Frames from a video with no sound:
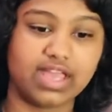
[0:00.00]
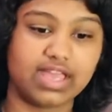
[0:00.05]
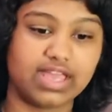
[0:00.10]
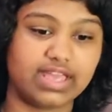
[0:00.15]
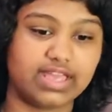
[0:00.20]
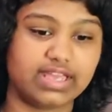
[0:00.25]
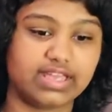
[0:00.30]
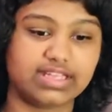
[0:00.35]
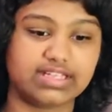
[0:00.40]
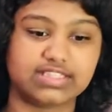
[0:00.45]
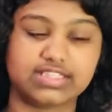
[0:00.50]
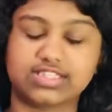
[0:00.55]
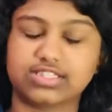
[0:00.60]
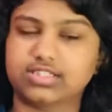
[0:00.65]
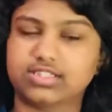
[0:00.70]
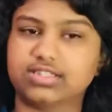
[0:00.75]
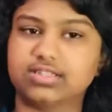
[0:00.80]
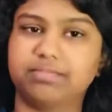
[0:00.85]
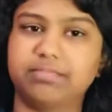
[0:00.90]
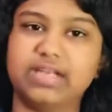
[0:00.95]
is
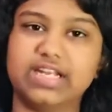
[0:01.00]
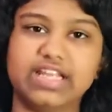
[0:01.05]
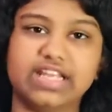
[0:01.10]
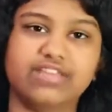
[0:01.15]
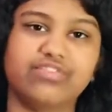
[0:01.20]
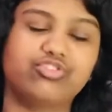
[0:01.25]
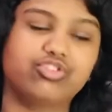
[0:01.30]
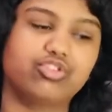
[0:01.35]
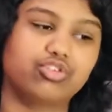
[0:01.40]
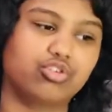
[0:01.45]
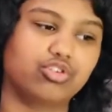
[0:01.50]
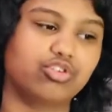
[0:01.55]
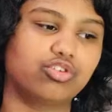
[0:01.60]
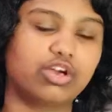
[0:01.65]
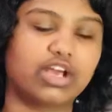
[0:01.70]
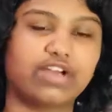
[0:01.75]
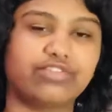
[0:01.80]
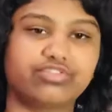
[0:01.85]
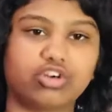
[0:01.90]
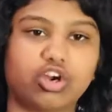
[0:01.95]
believed to
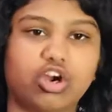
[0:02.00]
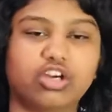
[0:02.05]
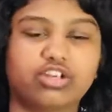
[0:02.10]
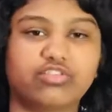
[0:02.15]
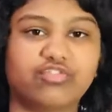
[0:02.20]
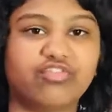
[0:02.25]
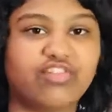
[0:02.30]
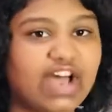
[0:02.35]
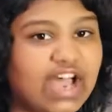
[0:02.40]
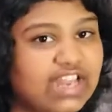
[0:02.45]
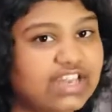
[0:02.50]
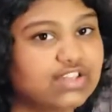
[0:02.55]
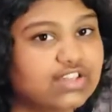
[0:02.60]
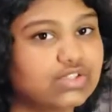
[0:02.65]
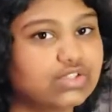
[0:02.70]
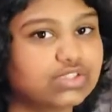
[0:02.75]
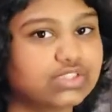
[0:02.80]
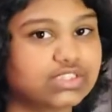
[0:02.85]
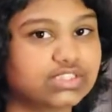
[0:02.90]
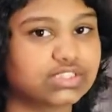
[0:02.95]
have taught
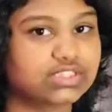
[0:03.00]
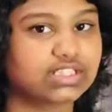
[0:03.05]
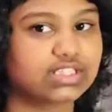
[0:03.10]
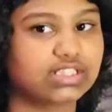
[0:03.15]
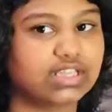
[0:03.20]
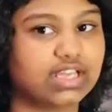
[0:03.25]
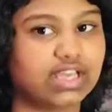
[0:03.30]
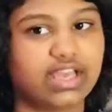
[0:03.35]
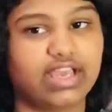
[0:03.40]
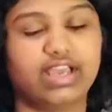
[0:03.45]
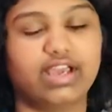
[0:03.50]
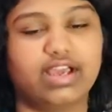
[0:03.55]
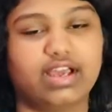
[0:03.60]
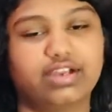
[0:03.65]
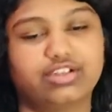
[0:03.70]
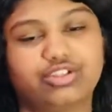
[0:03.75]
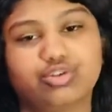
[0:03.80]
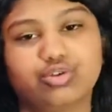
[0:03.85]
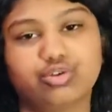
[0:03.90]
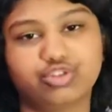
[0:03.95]
values
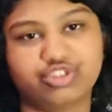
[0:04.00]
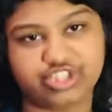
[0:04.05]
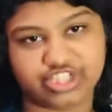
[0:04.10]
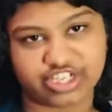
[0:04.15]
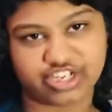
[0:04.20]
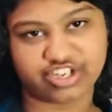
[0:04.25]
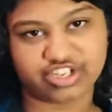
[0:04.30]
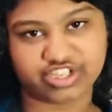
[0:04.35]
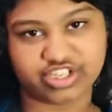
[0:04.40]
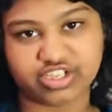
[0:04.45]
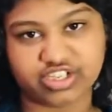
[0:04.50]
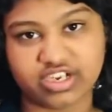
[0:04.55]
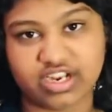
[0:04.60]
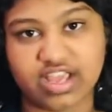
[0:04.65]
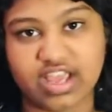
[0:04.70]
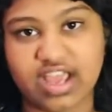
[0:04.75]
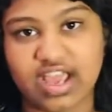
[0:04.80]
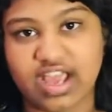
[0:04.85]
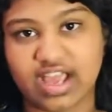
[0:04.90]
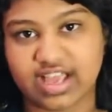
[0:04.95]
to children,
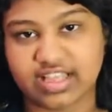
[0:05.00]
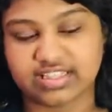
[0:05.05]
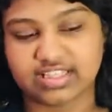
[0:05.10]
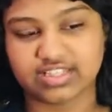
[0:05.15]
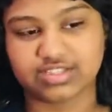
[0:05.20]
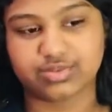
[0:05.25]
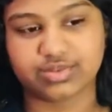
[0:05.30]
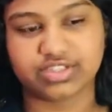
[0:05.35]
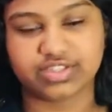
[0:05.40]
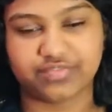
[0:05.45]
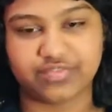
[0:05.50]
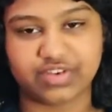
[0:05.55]
and this was